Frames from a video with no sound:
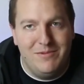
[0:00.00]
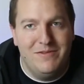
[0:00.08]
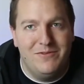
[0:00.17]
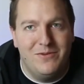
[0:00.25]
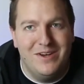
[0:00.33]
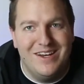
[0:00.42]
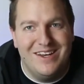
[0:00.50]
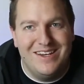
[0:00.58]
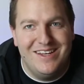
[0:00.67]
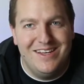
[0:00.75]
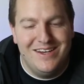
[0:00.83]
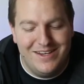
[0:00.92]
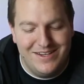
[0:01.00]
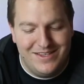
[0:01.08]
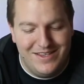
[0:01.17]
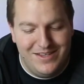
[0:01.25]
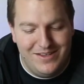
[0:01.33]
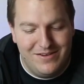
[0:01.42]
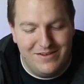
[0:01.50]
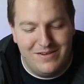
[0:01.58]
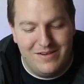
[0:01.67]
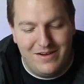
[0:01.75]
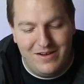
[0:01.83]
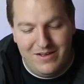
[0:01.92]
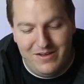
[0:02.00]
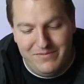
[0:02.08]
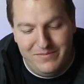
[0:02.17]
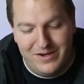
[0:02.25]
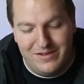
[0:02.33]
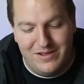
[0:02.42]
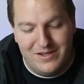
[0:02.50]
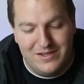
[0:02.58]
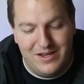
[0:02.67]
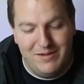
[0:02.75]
believe 2019 is the year of mirrorless.